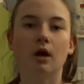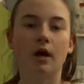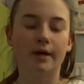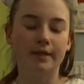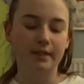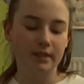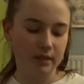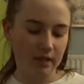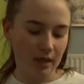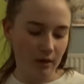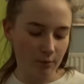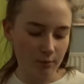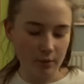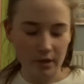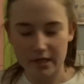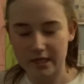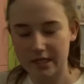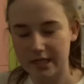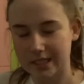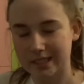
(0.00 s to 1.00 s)
I did that on
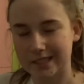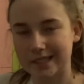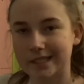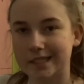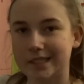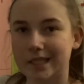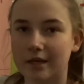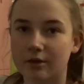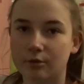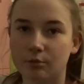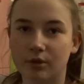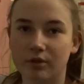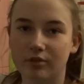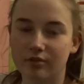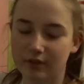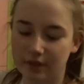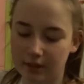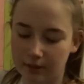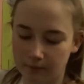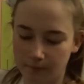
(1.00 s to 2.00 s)
my knees instead of my
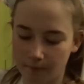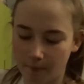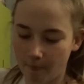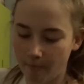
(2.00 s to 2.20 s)
feet.